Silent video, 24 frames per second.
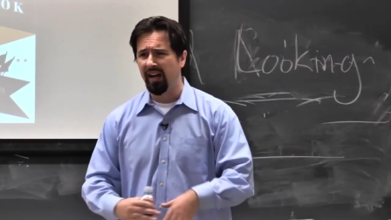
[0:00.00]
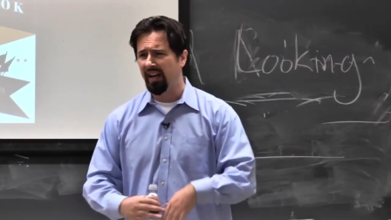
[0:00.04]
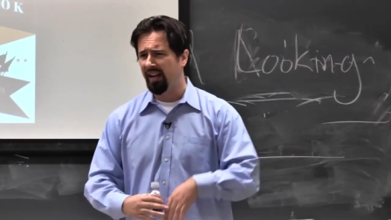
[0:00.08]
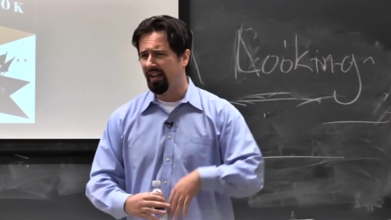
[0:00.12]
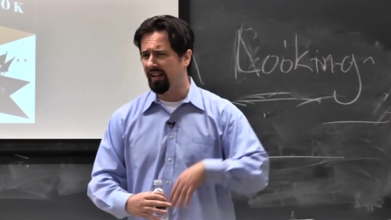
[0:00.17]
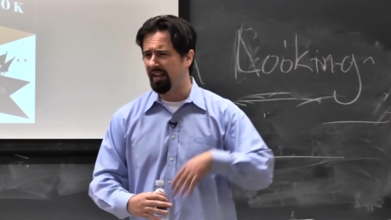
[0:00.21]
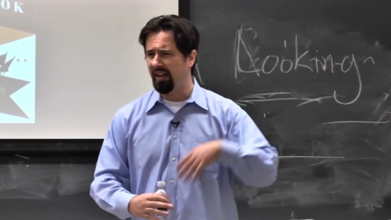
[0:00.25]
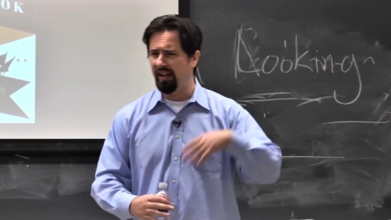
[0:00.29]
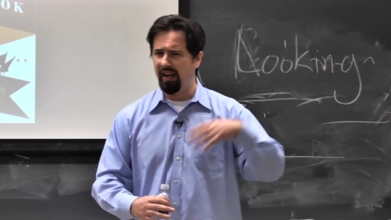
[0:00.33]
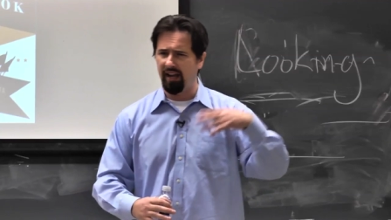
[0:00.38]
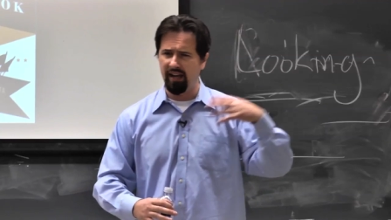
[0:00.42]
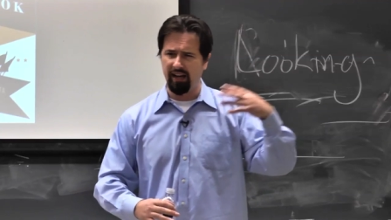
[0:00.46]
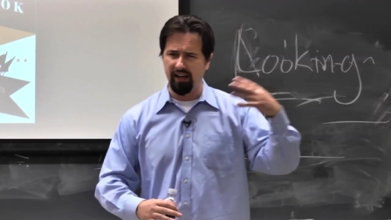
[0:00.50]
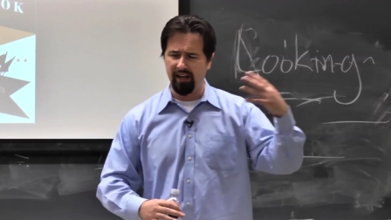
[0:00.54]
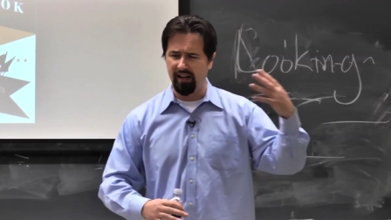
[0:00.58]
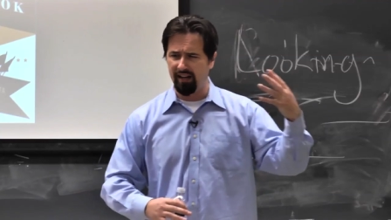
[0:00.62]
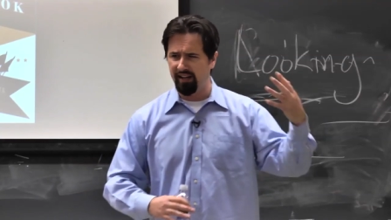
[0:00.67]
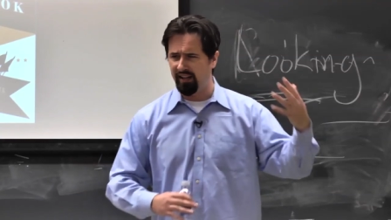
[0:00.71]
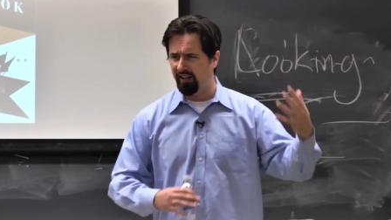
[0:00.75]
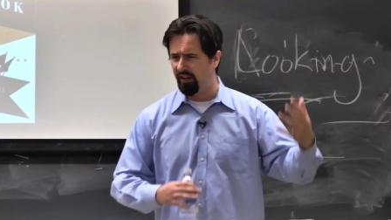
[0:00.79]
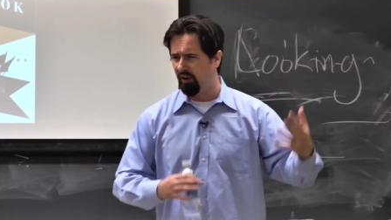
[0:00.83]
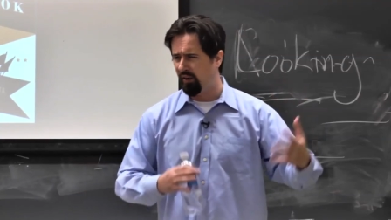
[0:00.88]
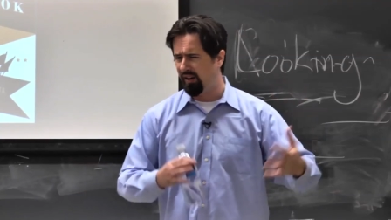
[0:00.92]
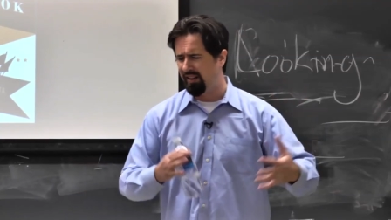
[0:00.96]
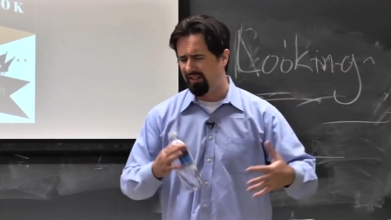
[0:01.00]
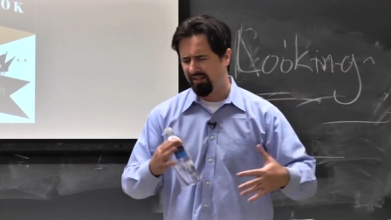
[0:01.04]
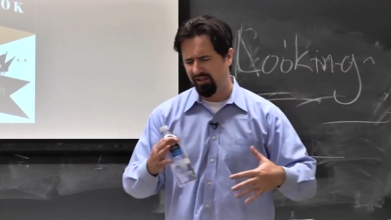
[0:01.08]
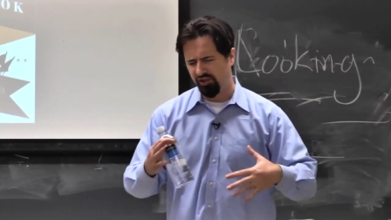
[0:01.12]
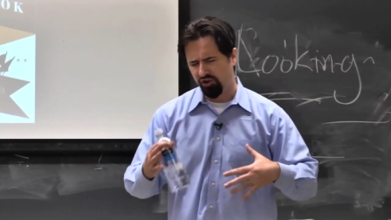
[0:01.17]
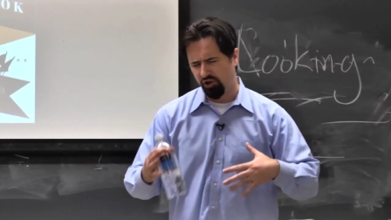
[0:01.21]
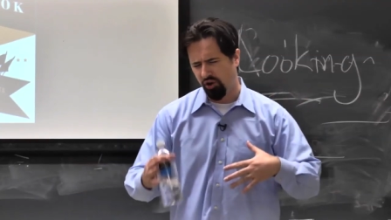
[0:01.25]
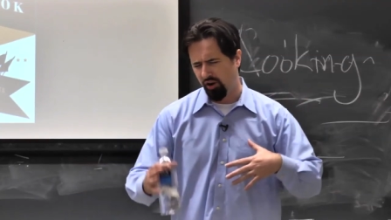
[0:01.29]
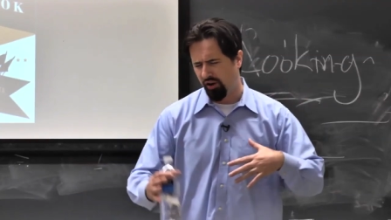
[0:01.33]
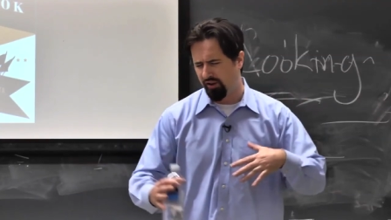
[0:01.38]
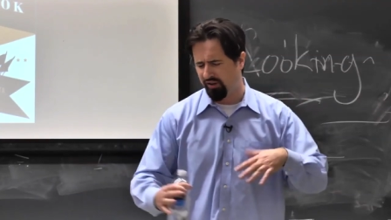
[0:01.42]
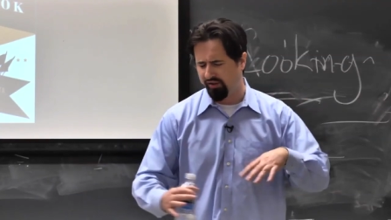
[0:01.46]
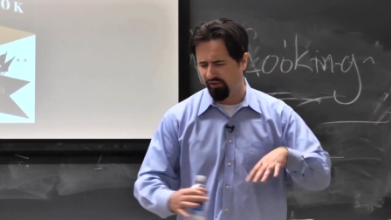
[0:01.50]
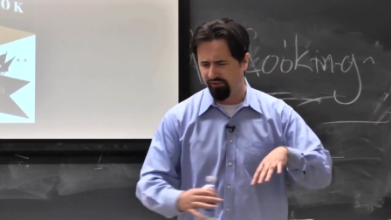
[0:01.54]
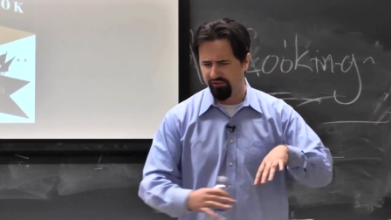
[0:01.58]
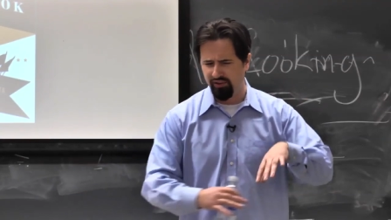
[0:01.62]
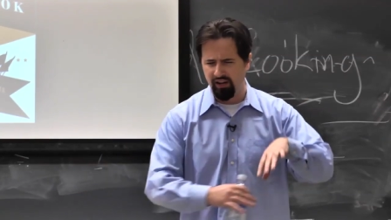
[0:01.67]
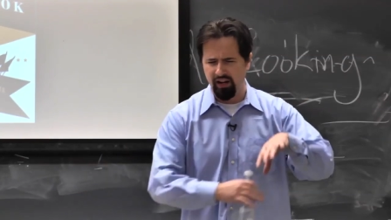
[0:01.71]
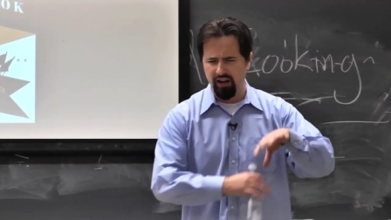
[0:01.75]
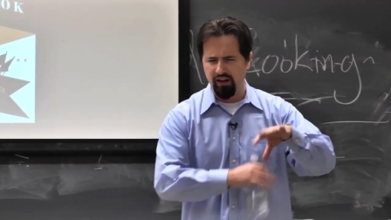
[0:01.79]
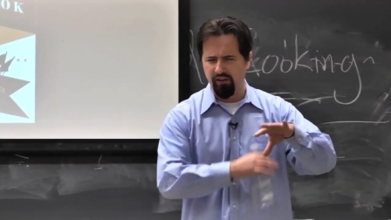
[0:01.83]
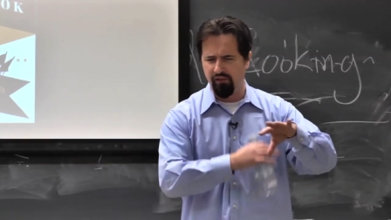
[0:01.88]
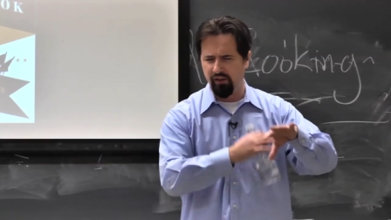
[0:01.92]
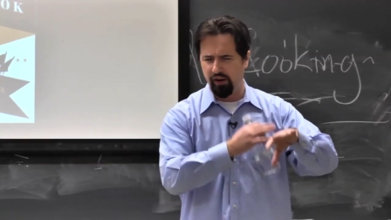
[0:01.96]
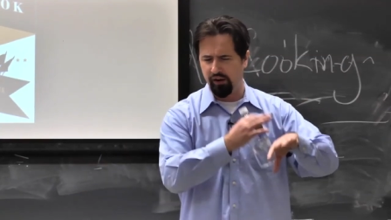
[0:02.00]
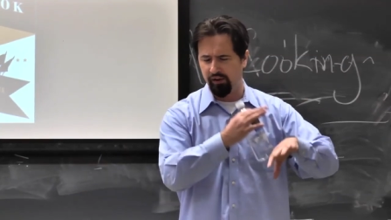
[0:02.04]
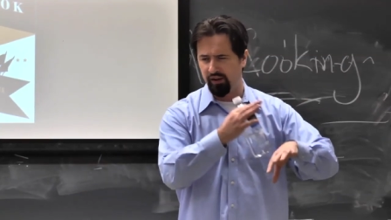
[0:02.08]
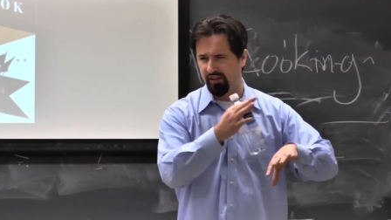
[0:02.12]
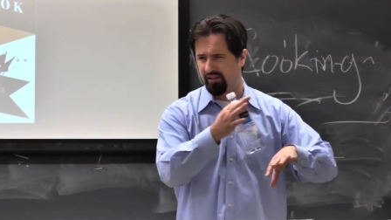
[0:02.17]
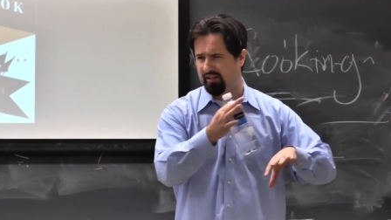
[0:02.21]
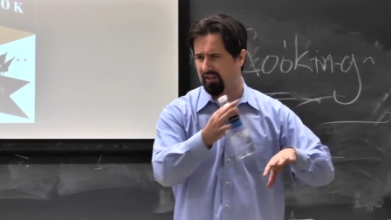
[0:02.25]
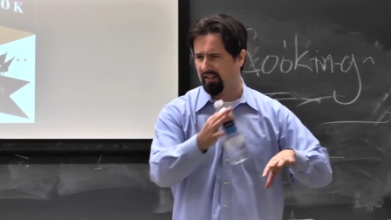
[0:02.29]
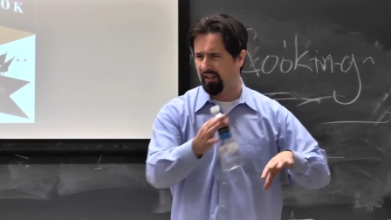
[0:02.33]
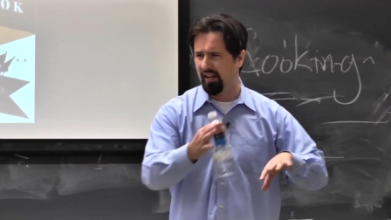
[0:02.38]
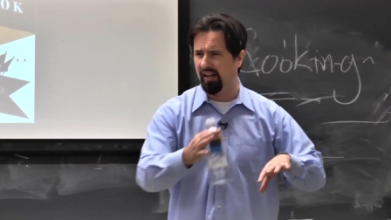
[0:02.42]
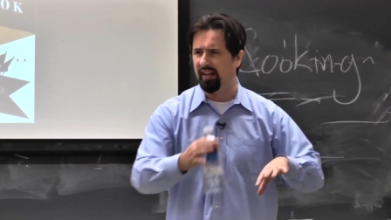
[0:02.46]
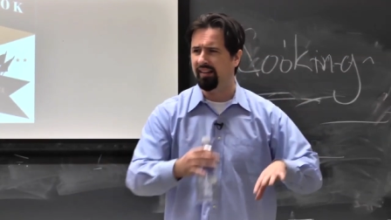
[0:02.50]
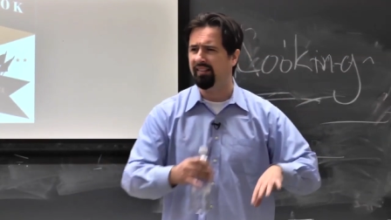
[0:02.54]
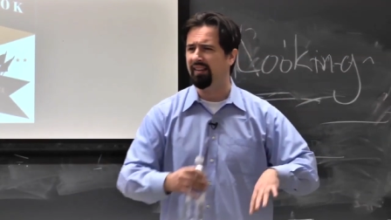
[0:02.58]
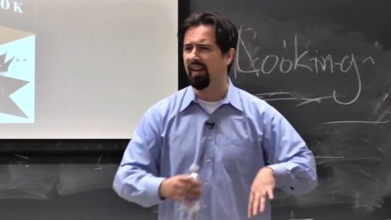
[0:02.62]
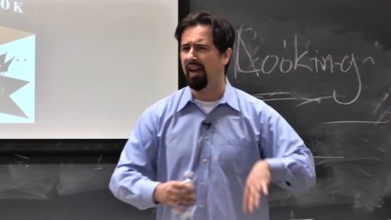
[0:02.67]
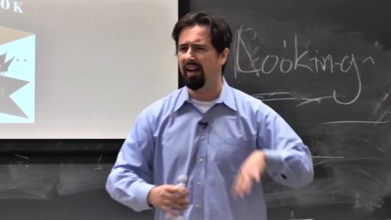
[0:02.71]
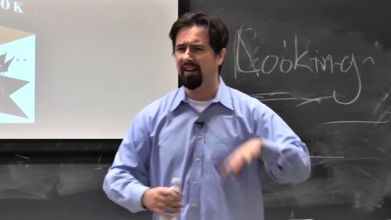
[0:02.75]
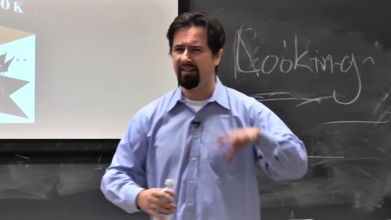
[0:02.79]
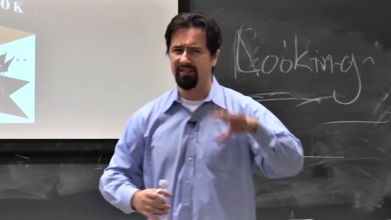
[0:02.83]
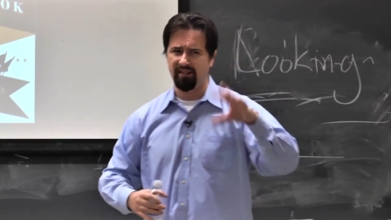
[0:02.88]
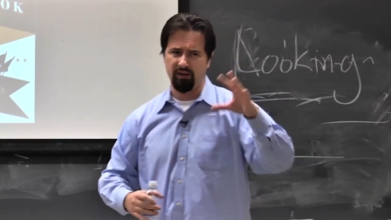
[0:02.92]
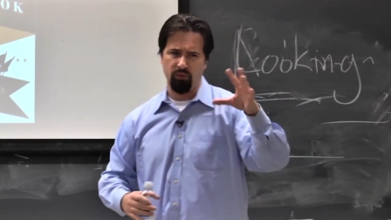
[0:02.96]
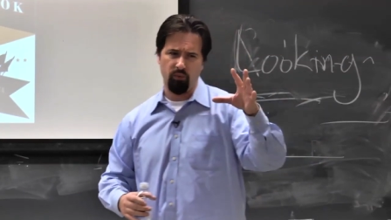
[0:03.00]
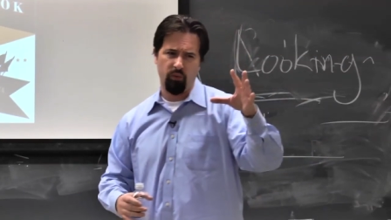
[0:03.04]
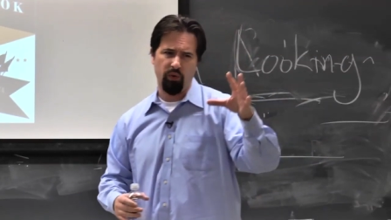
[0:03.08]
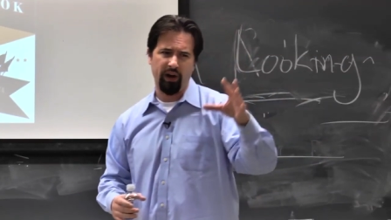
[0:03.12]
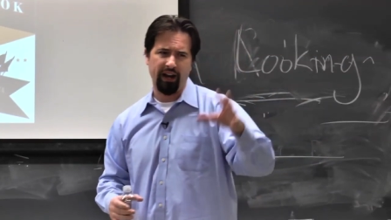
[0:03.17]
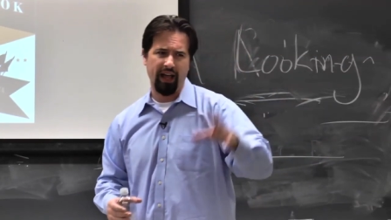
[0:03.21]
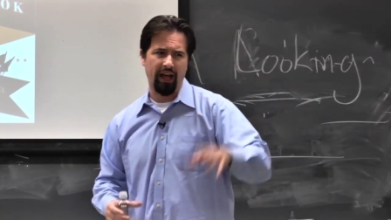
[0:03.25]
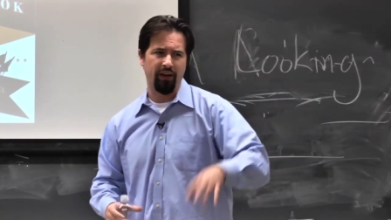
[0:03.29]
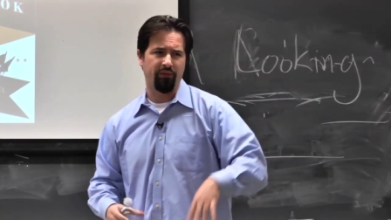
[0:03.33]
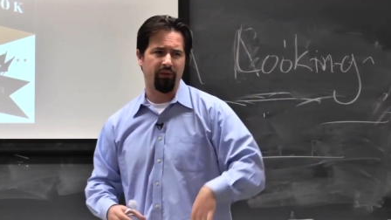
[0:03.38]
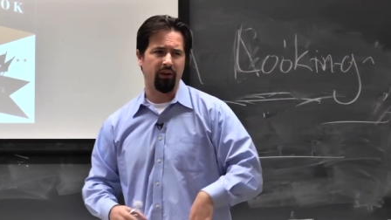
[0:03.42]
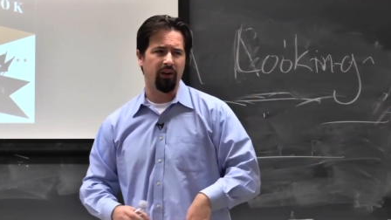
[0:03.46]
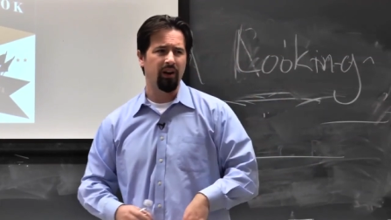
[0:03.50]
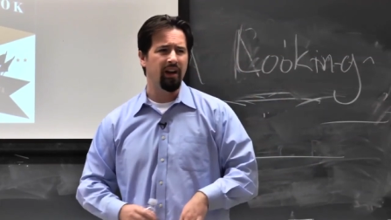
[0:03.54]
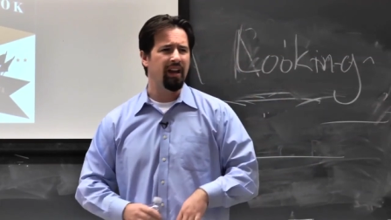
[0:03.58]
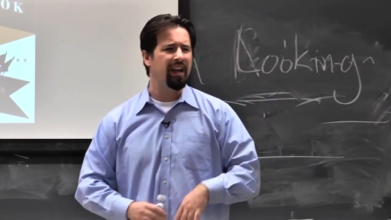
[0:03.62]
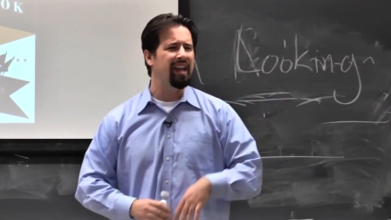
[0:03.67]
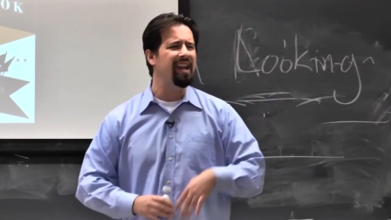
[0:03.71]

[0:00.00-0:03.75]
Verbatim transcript: He, uh, you know, he's in charge of various think tanks and whatever.